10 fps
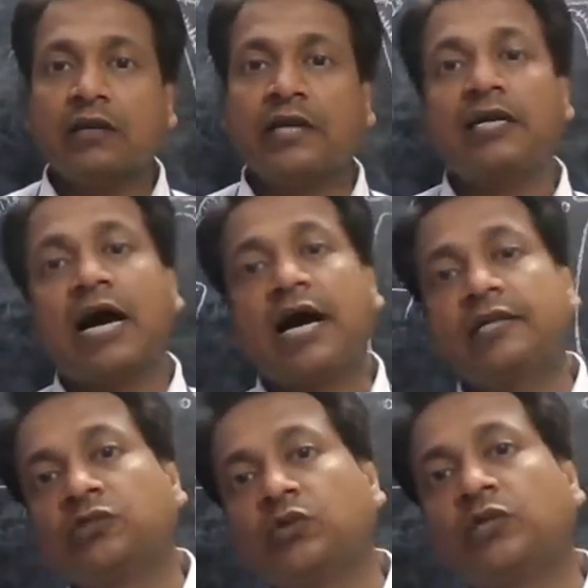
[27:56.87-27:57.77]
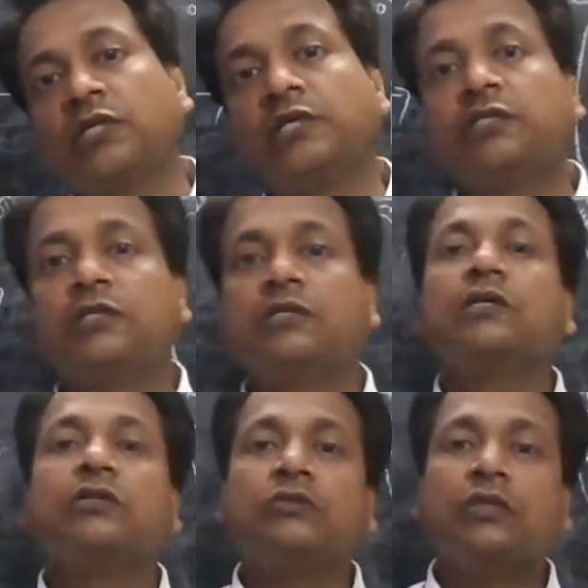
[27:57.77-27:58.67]
it also reached
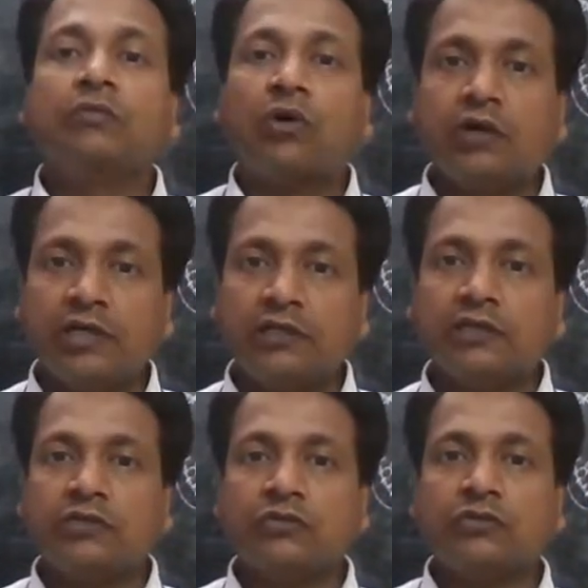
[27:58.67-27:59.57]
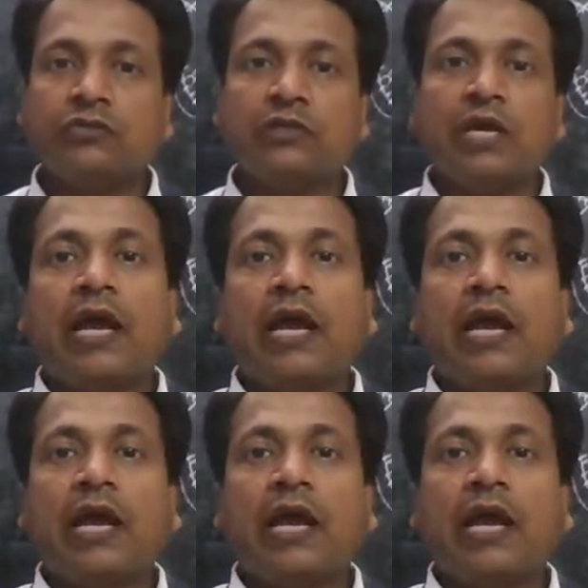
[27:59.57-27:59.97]
to the body tissues,